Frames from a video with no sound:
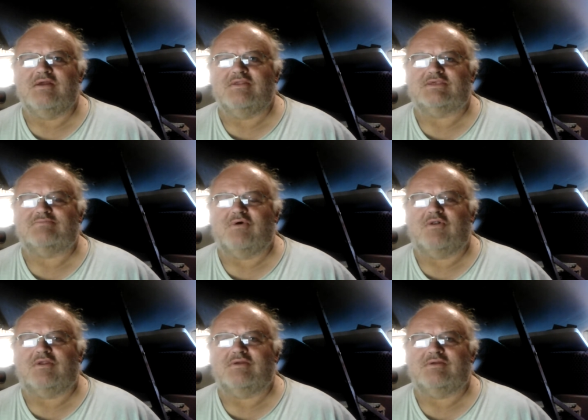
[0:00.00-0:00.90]
the
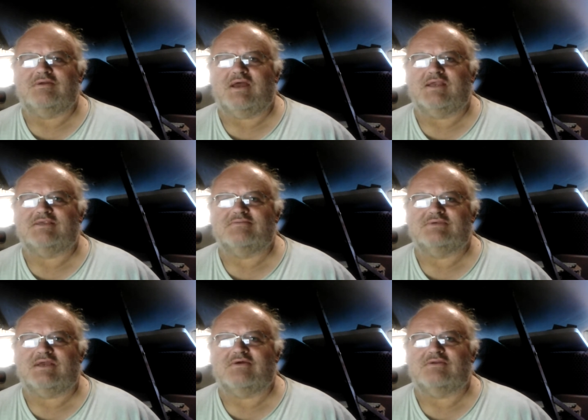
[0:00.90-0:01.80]
smaller items
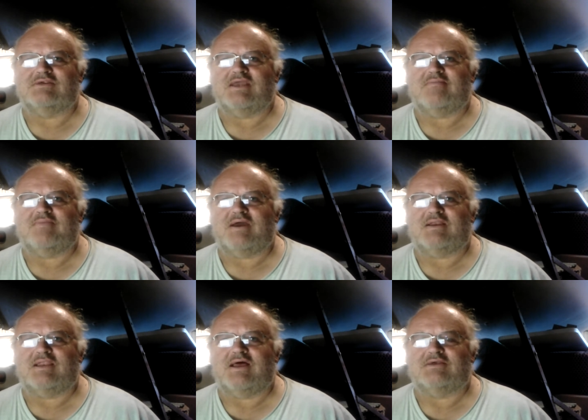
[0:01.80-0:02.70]
I couldn't get
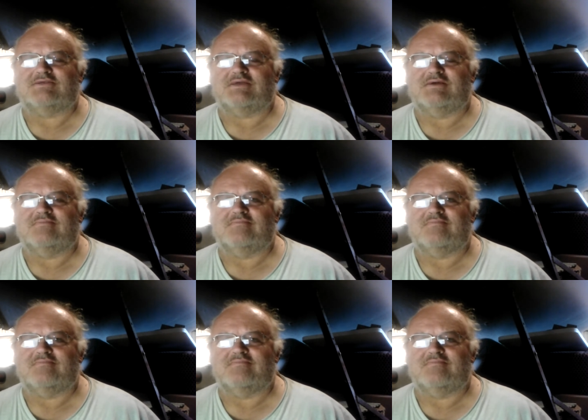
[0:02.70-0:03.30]
back last time.